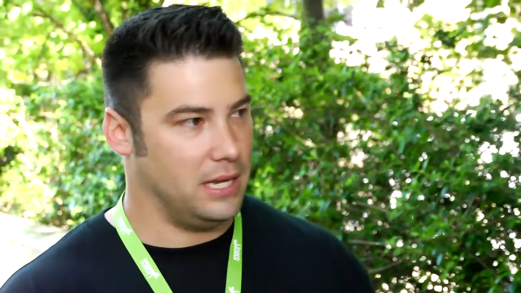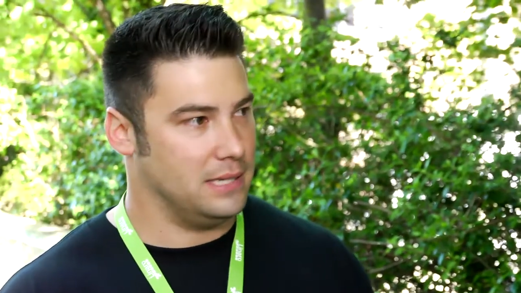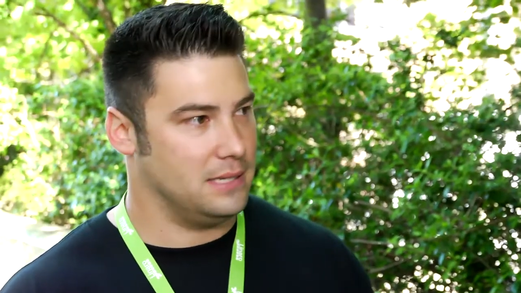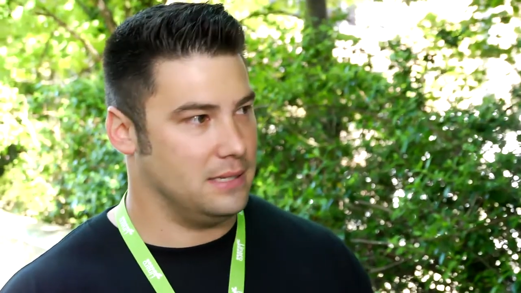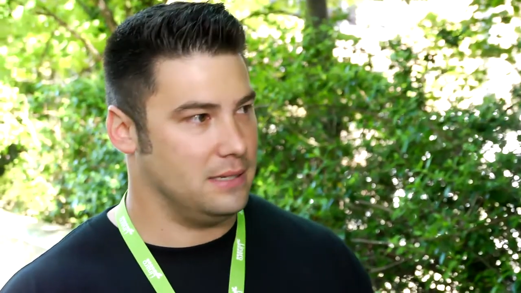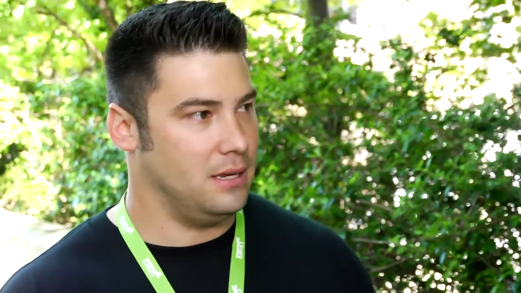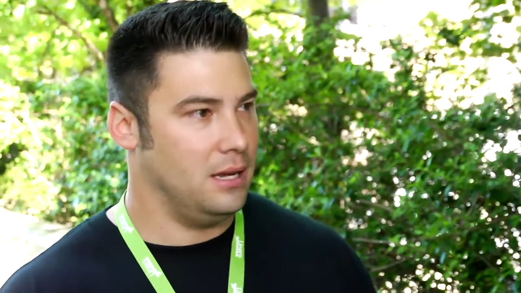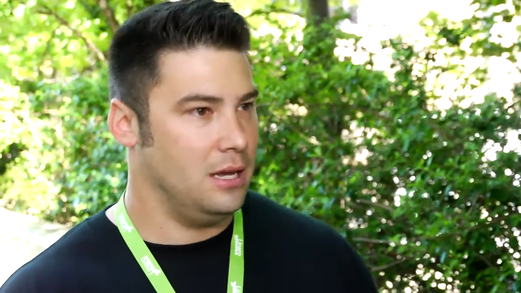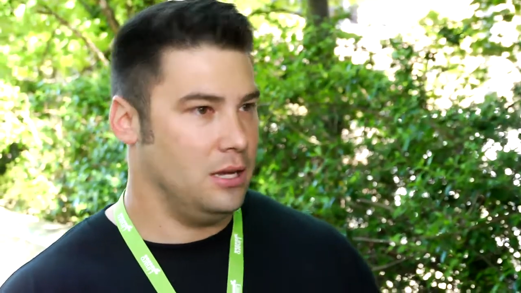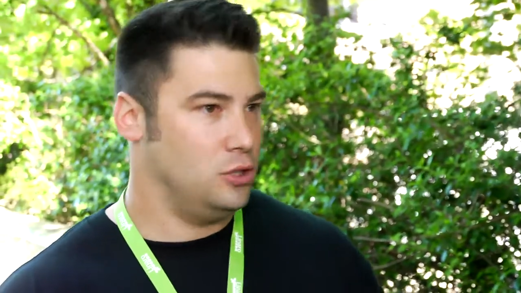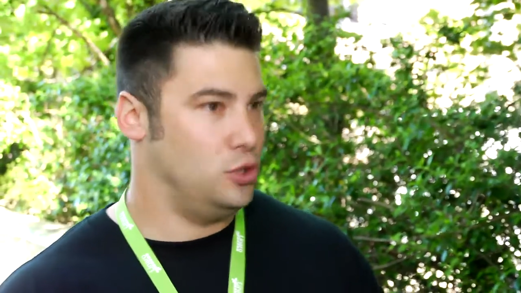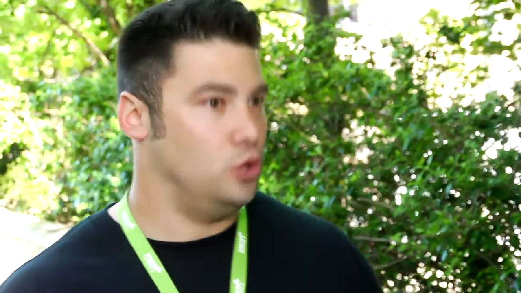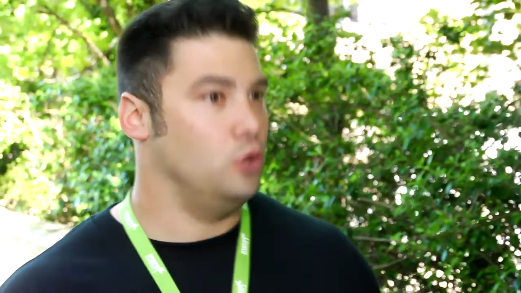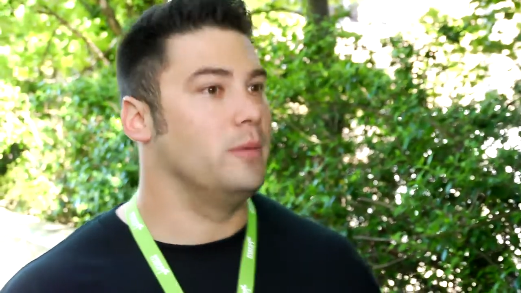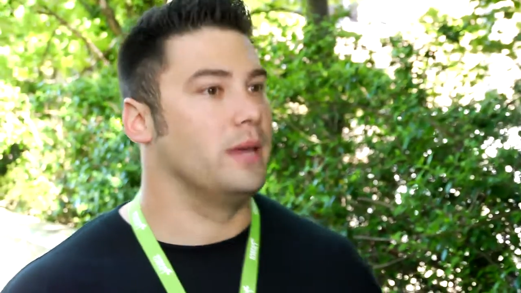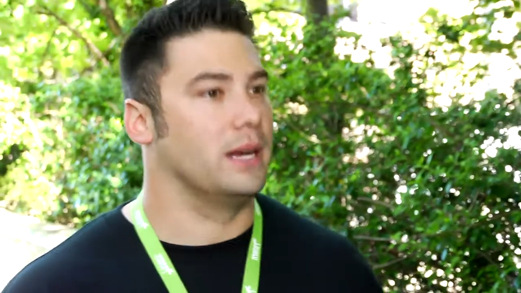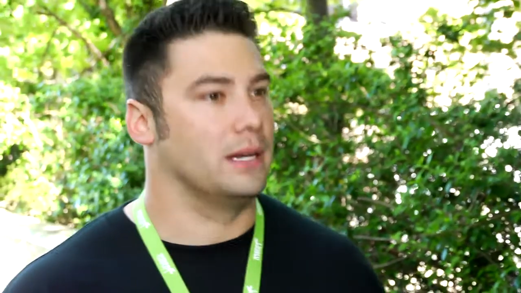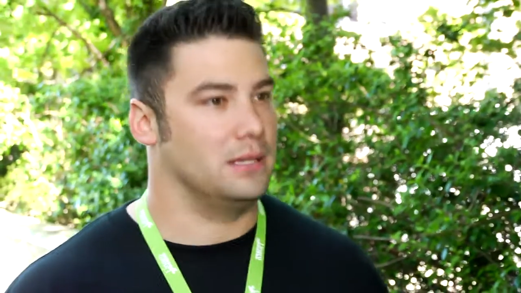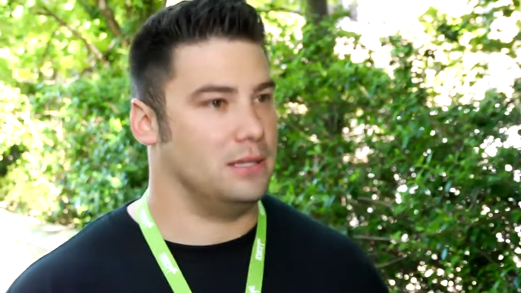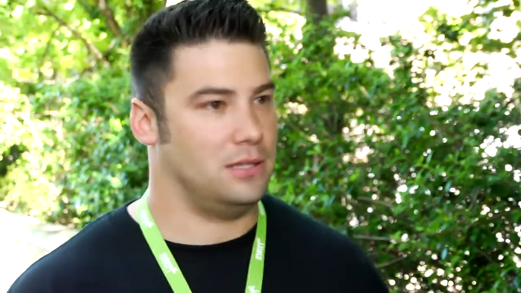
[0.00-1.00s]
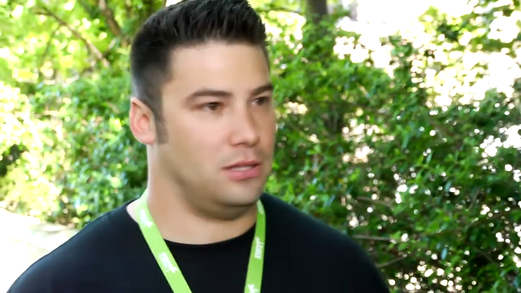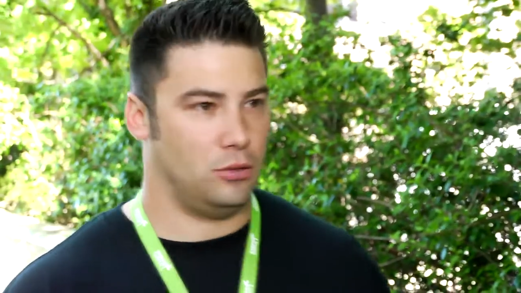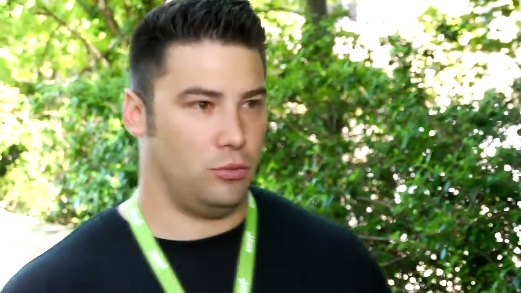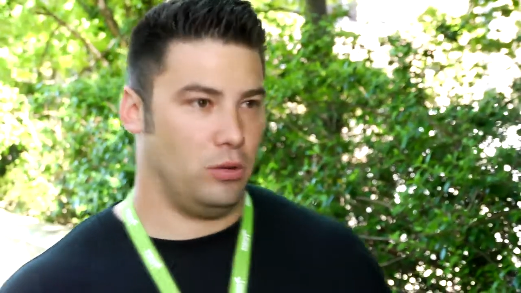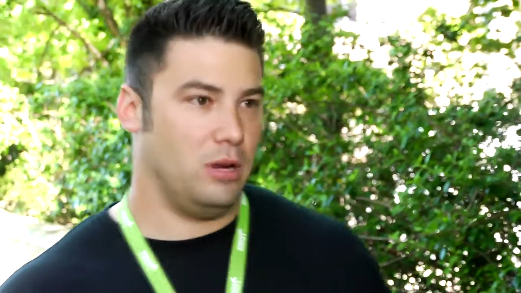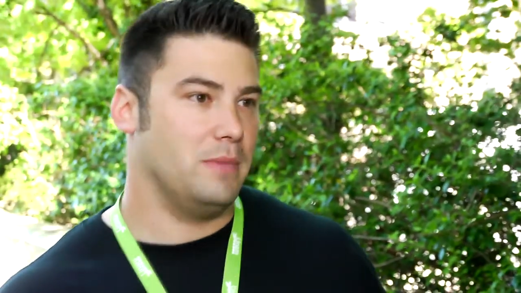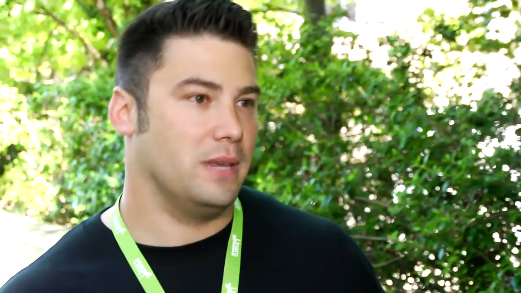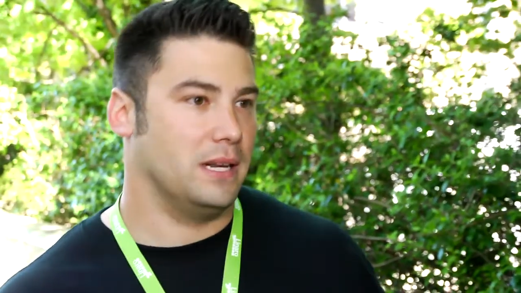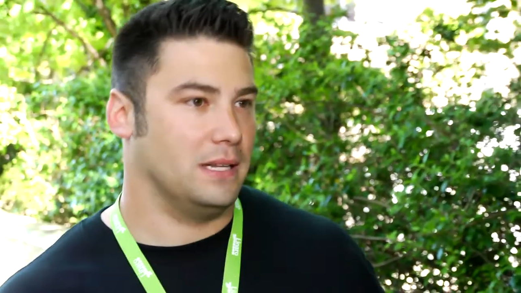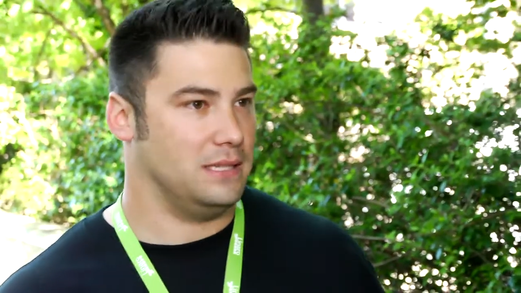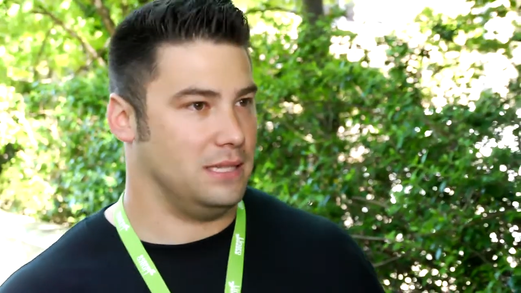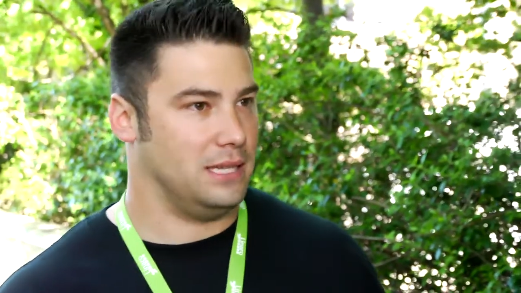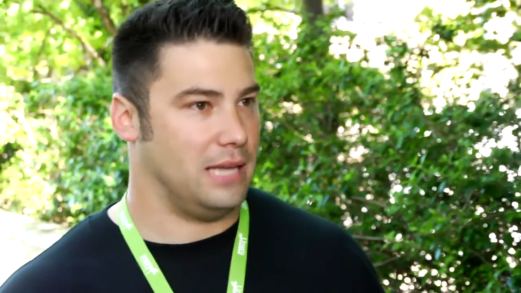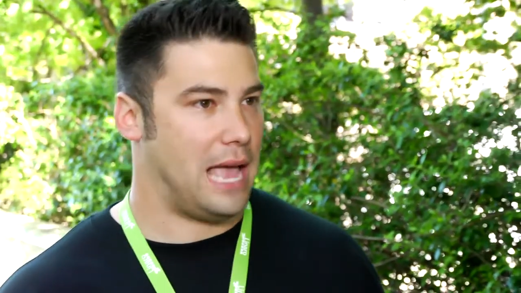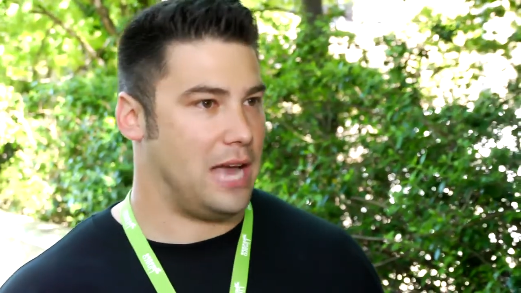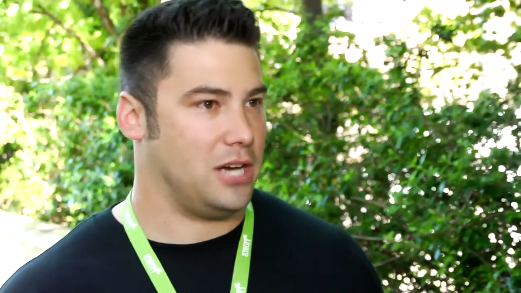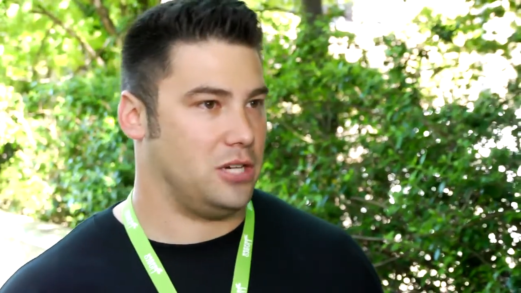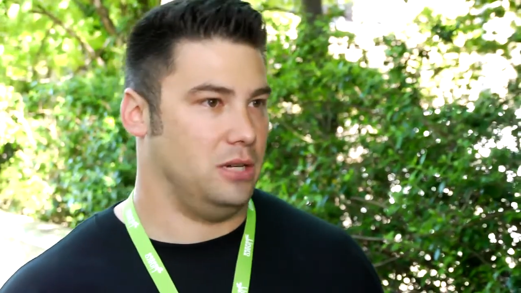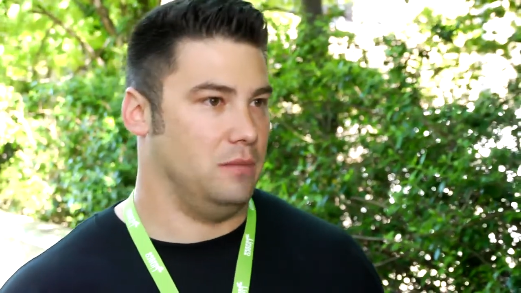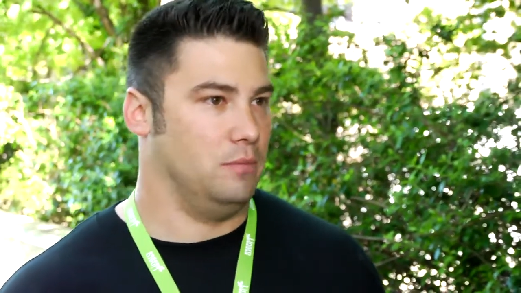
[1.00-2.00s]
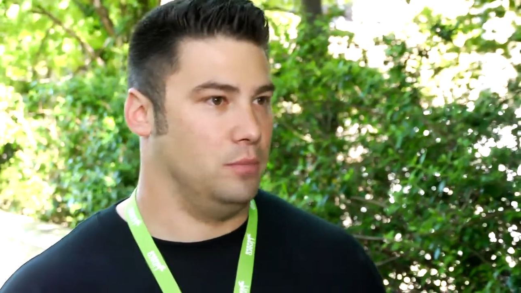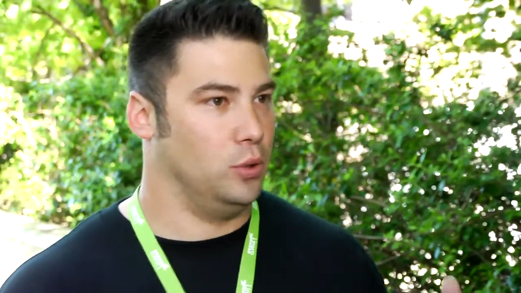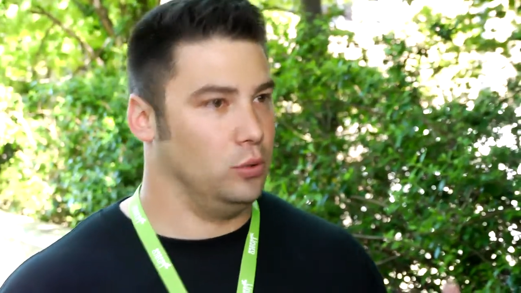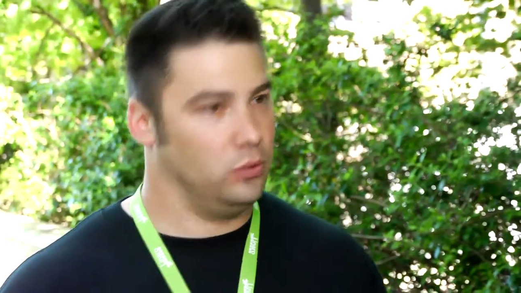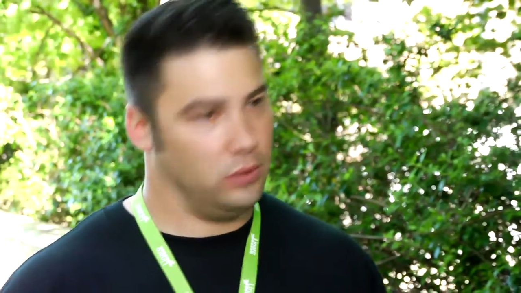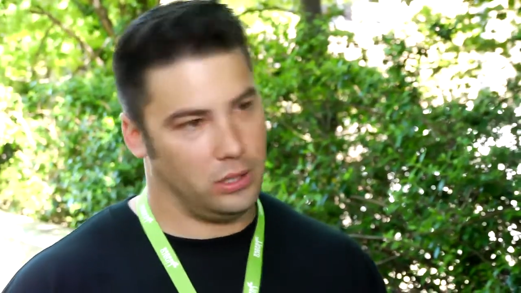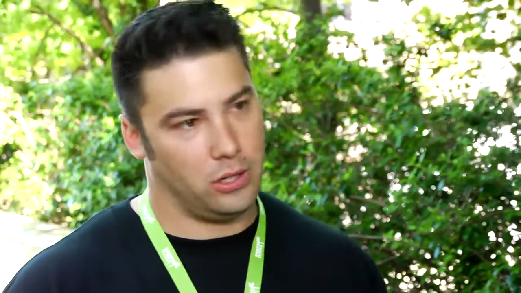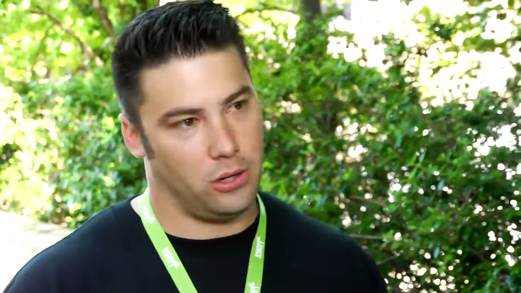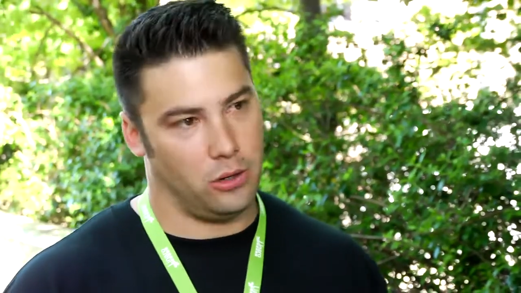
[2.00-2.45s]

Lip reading: it's 2 minutes, 3 minutes to actually boot the